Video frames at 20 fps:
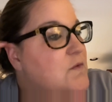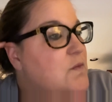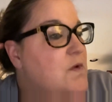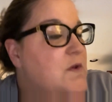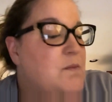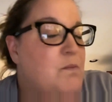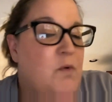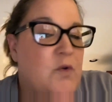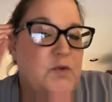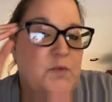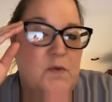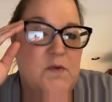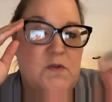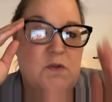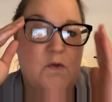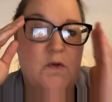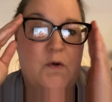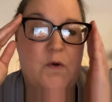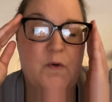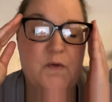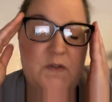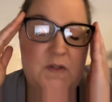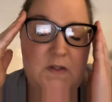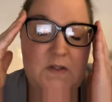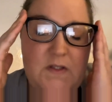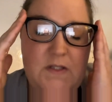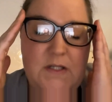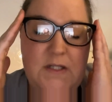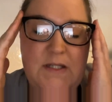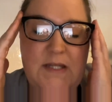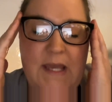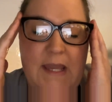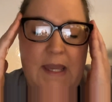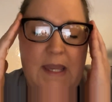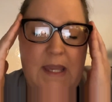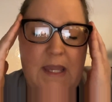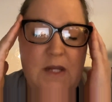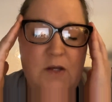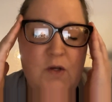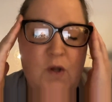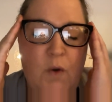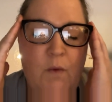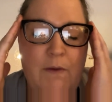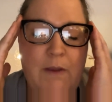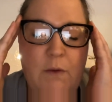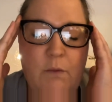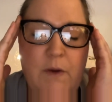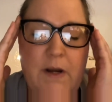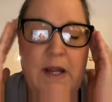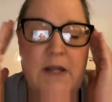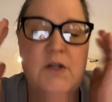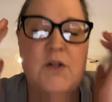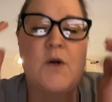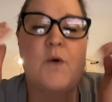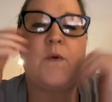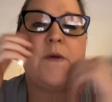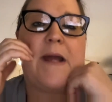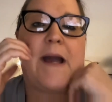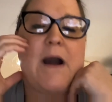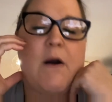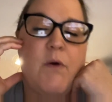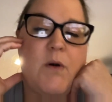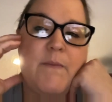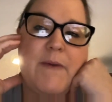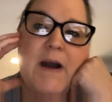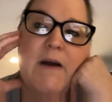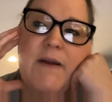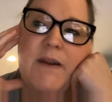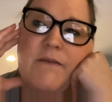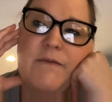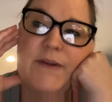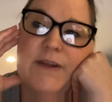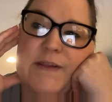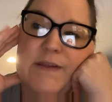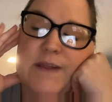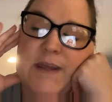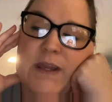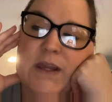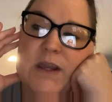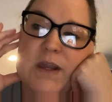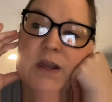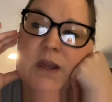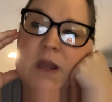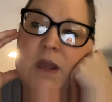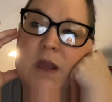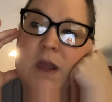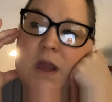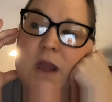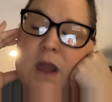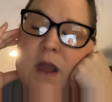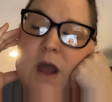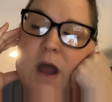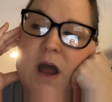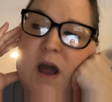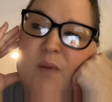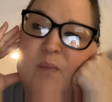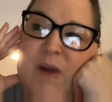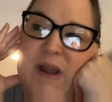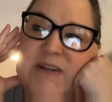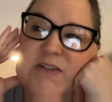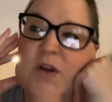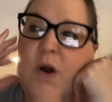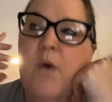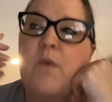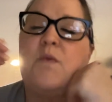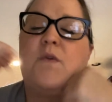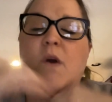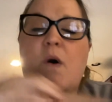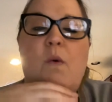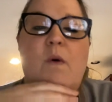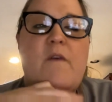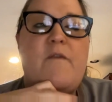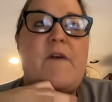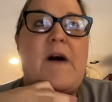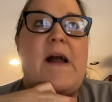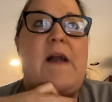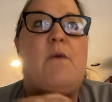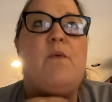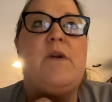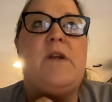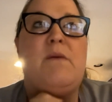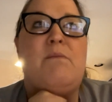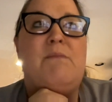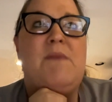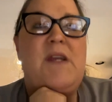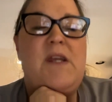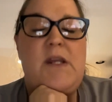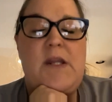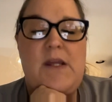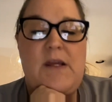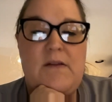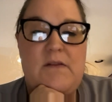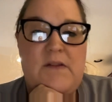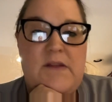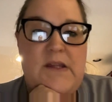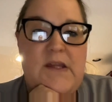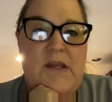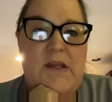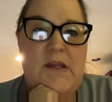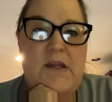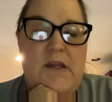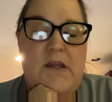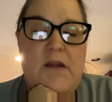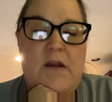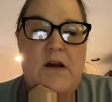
with multiple sclerosis today, knowing what I know now about everything, I don't know if I would immediately,